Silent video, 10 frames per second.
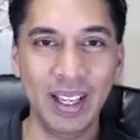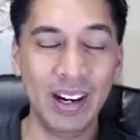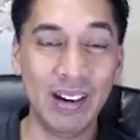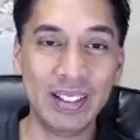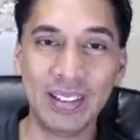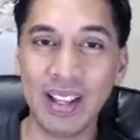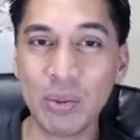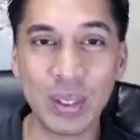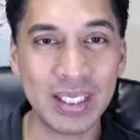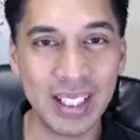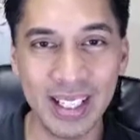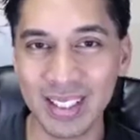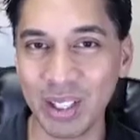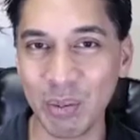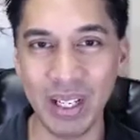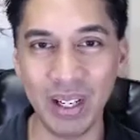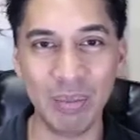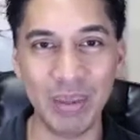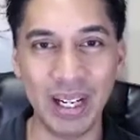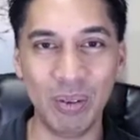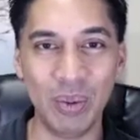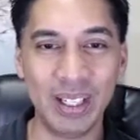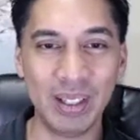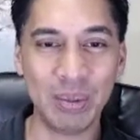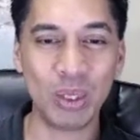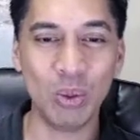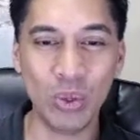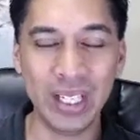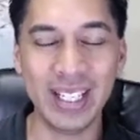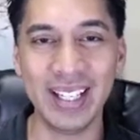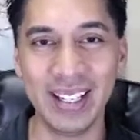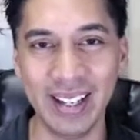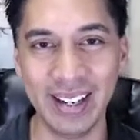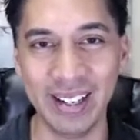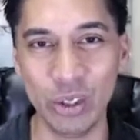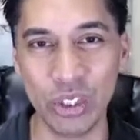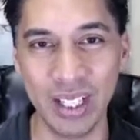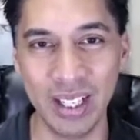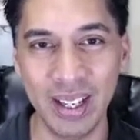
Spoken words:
All right, so that's what today is going to be all about when it comes to reading energy.